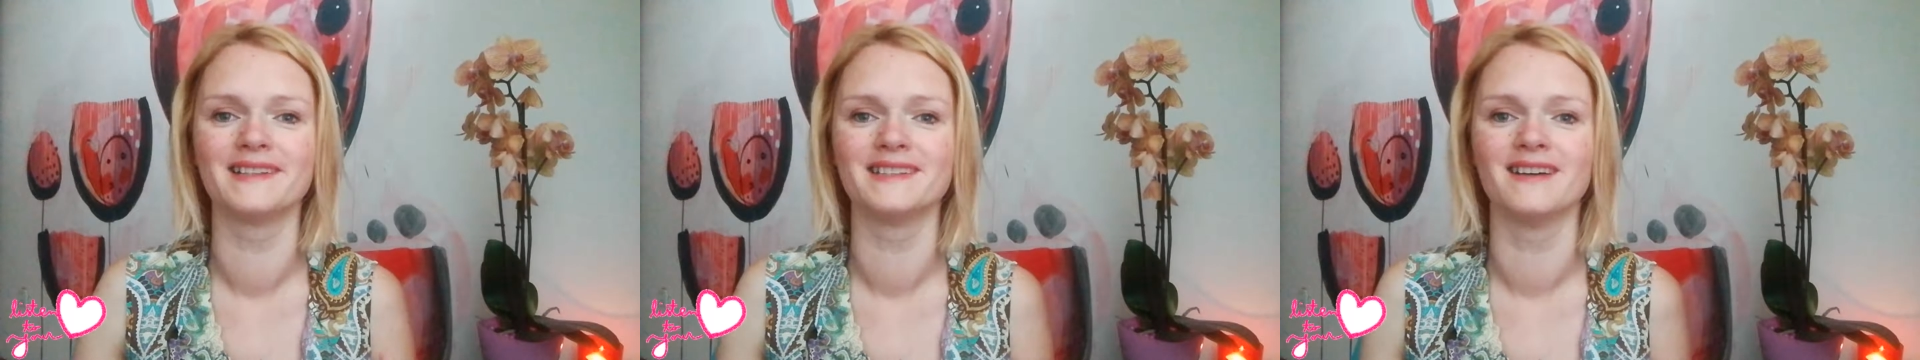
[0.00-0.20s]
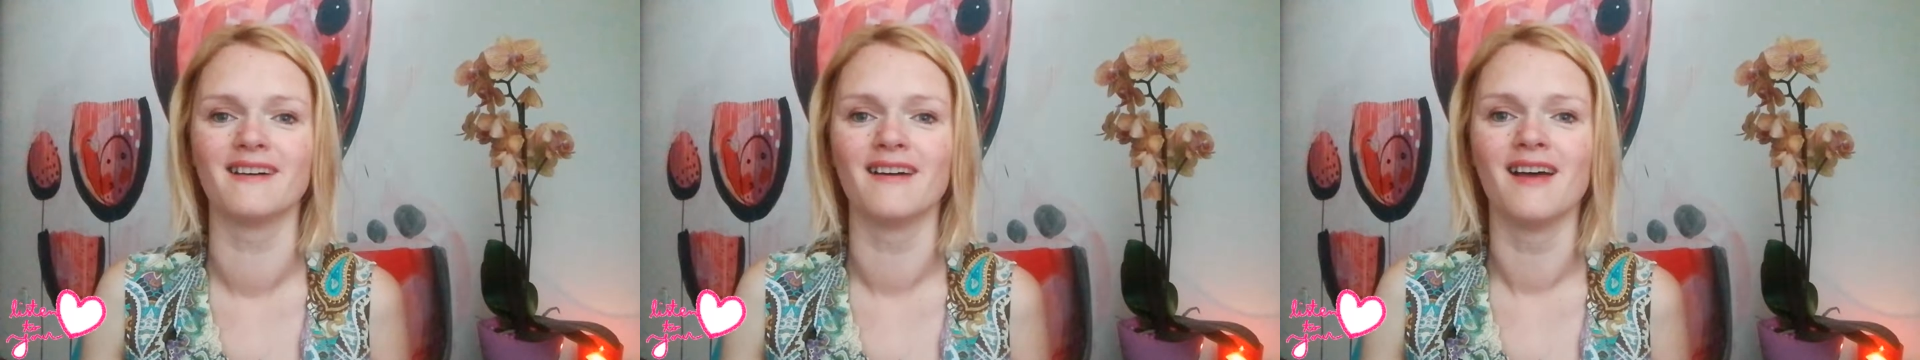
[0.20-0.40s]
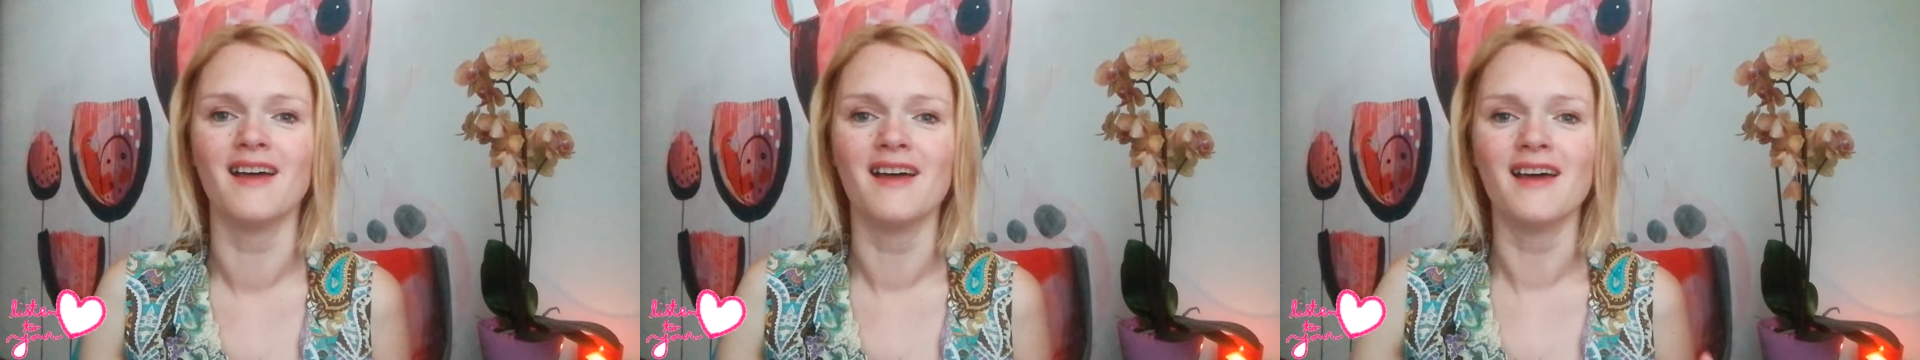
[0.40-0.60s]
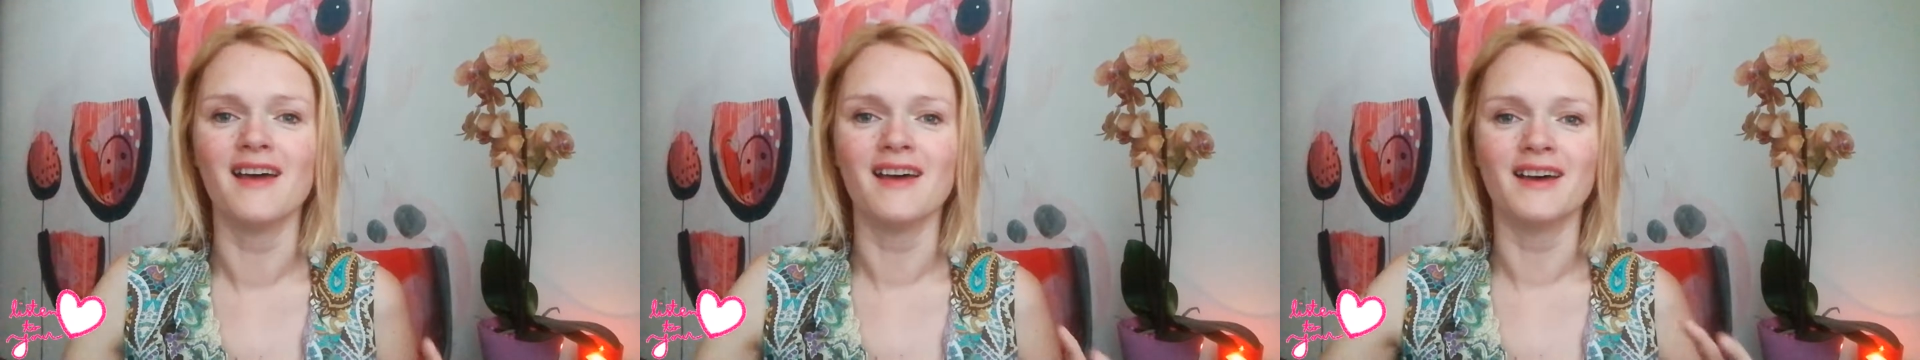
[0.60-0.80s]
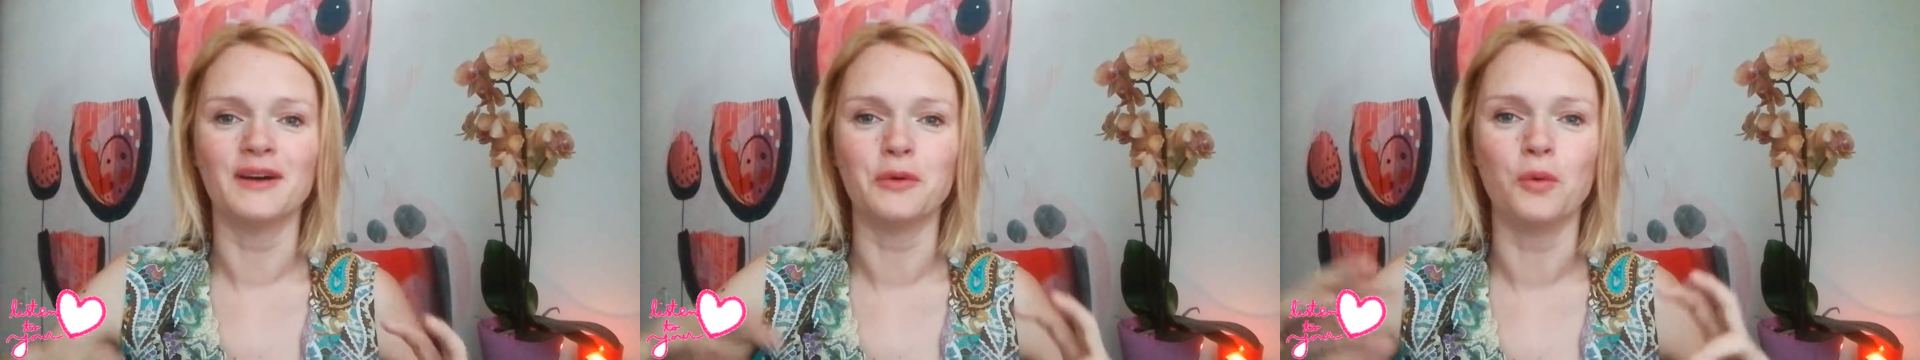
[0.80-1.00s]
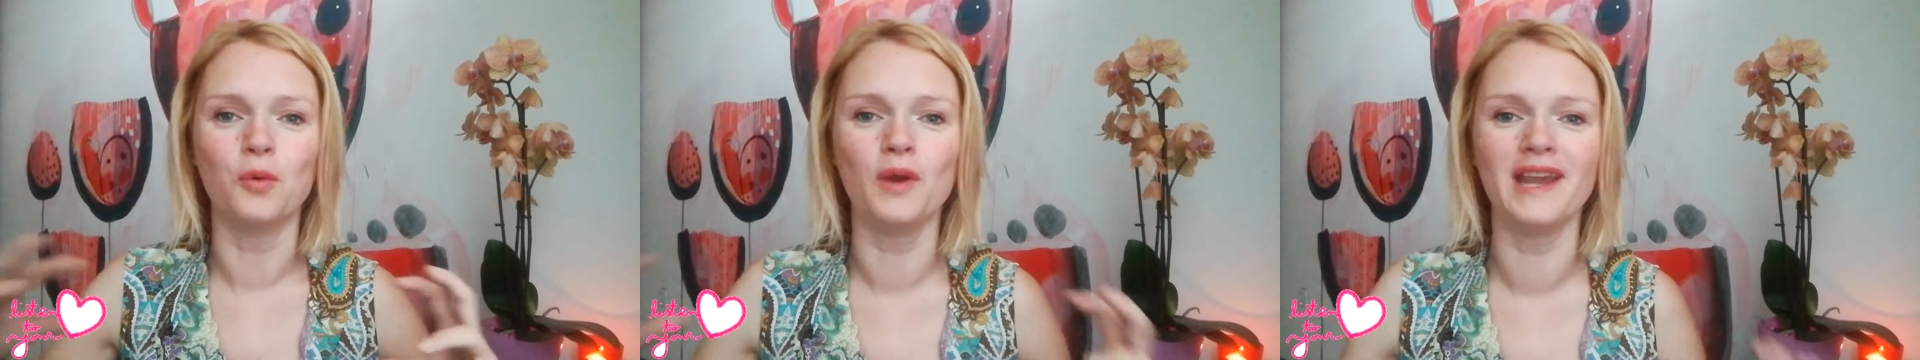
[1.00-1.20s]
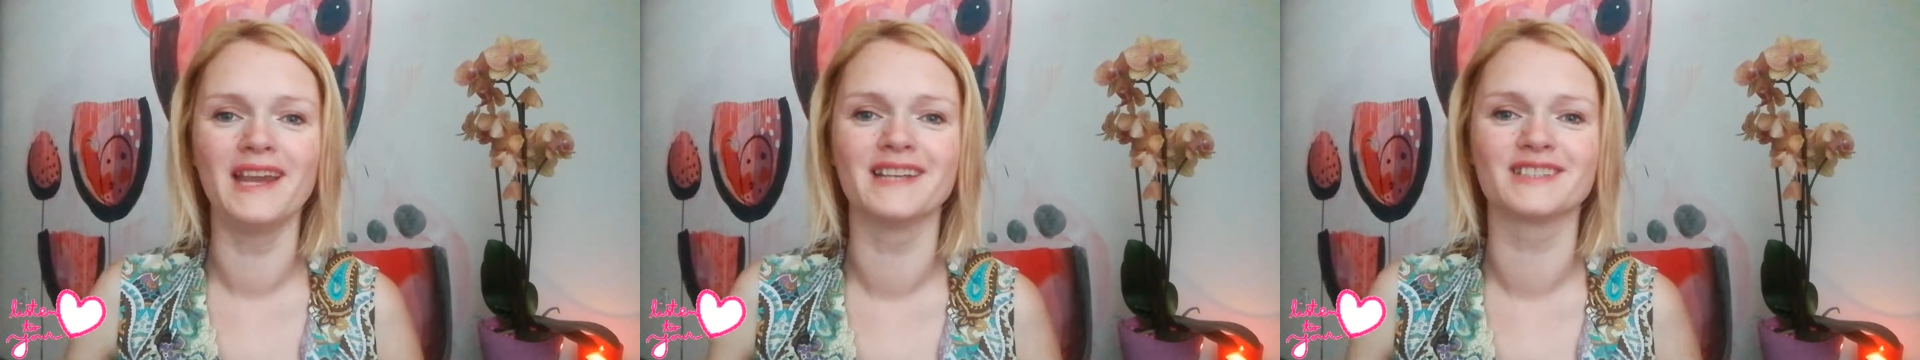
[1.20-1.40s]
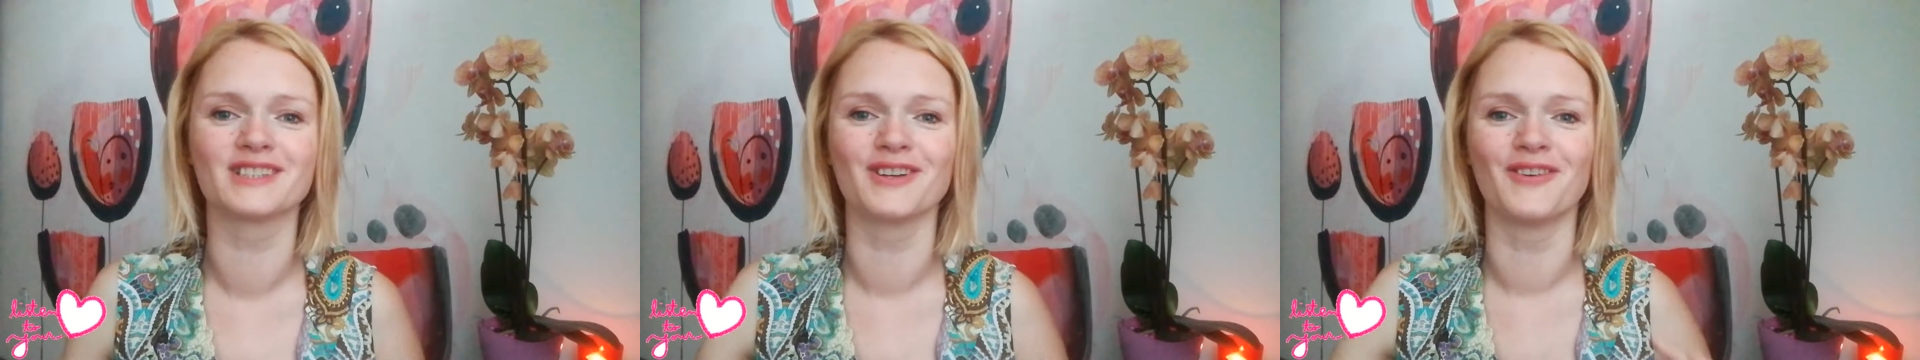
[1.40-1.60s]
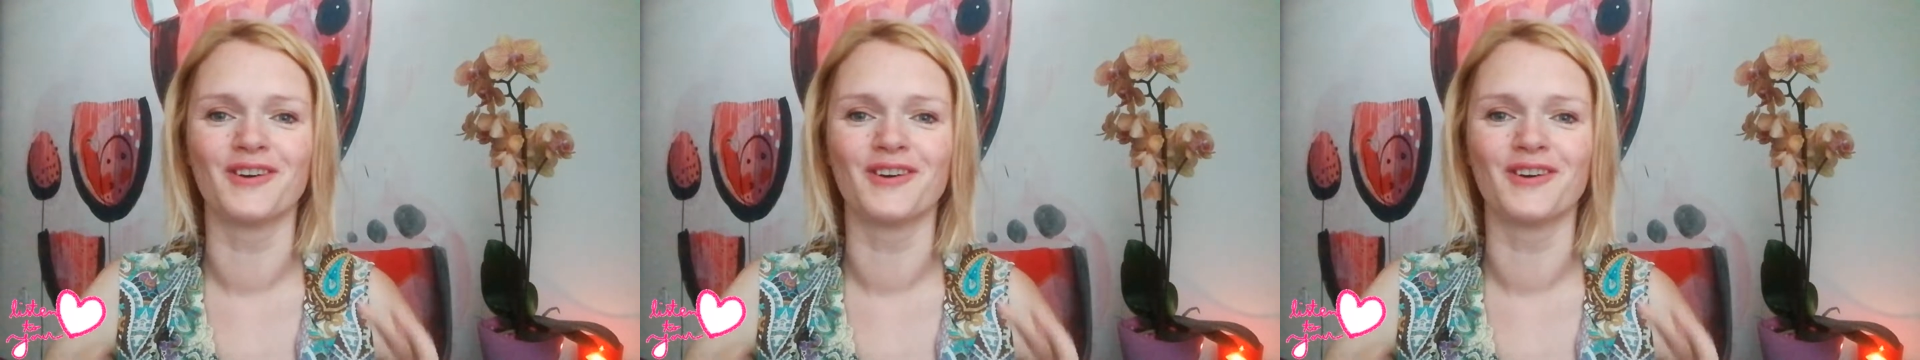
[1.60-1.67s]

the wish